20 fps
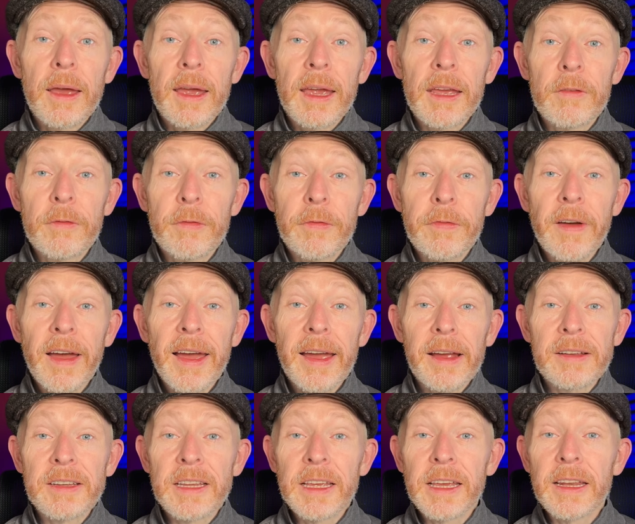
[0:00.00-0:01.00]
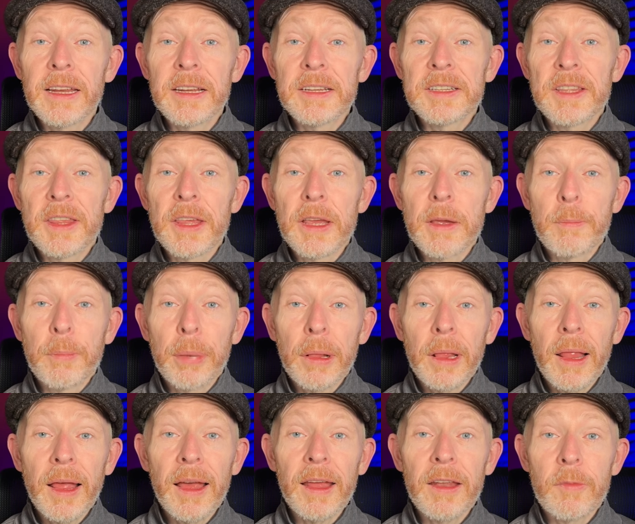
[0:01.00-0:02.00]
In fact, it is the
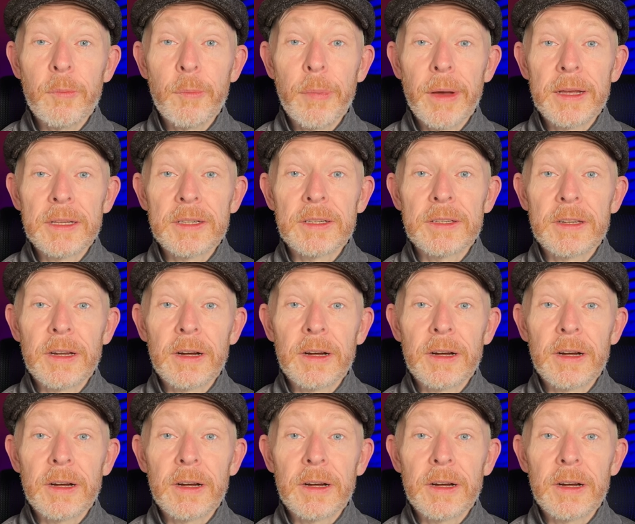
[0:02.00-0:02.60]
plant-based